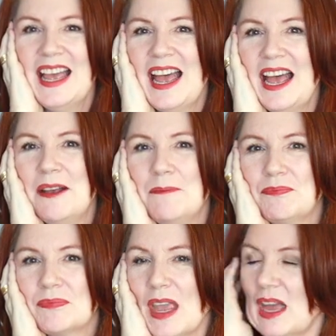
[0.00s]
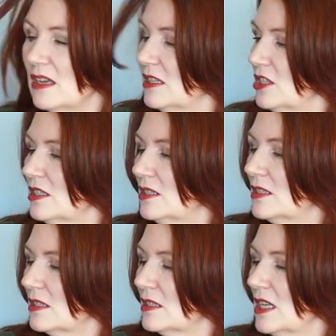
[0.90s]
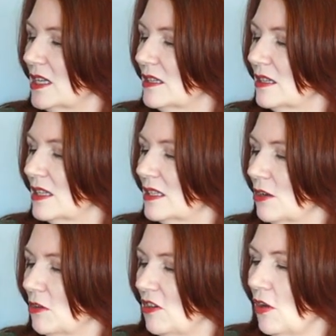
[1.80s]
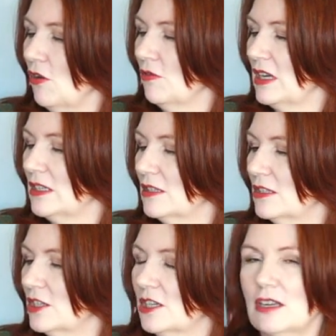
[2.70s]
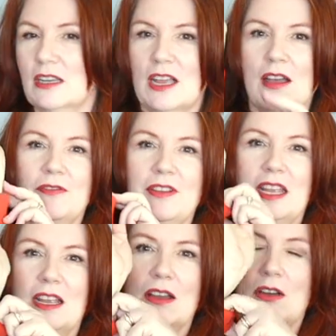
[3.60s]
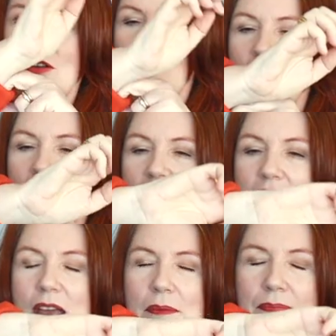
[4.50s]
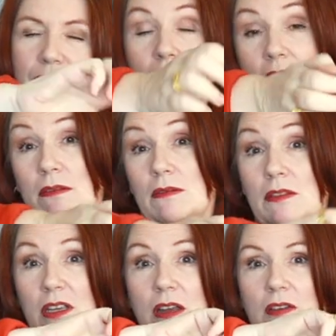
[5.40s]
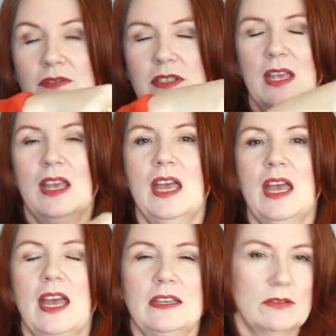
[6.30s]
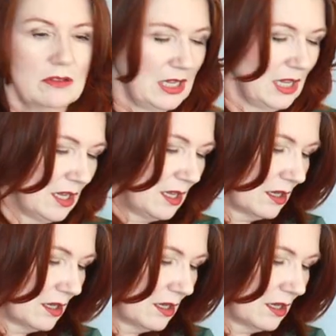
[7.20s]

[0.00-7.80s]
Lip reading: And I just did this orange cuffing on the on the cuffs and on the